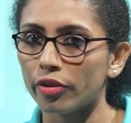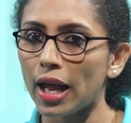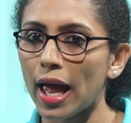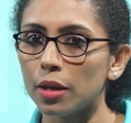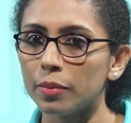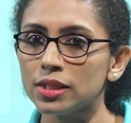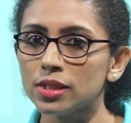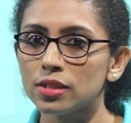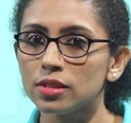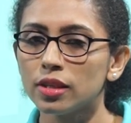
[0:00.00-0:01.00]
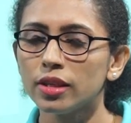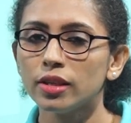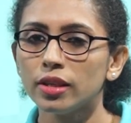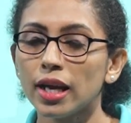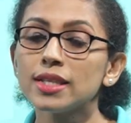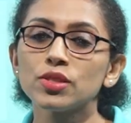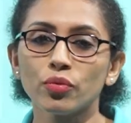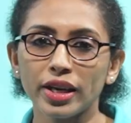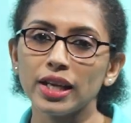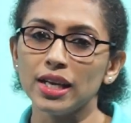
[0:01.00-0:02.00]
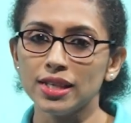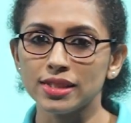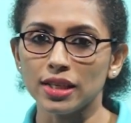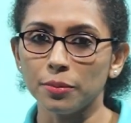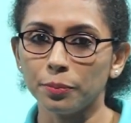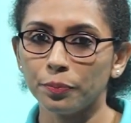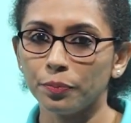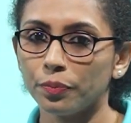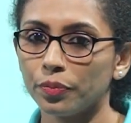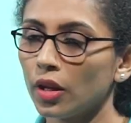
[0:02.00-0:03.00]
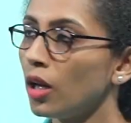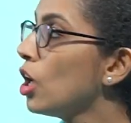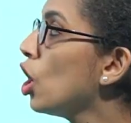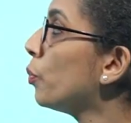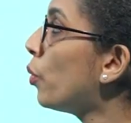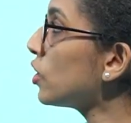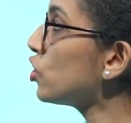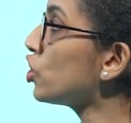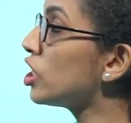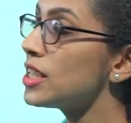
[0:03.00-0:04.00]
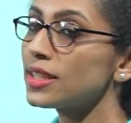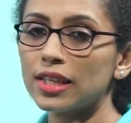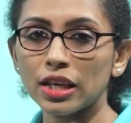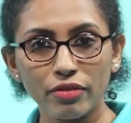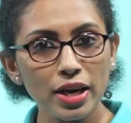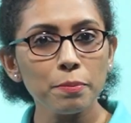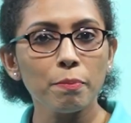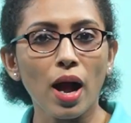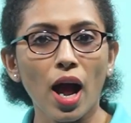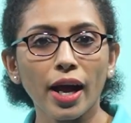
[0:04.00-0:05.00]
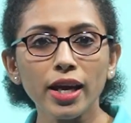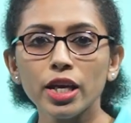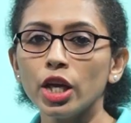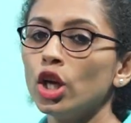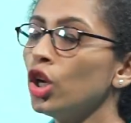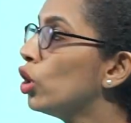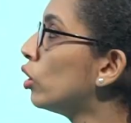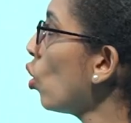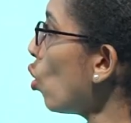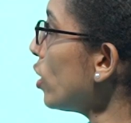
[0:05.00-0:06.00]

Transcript: an element? It's very easy. Position is given by row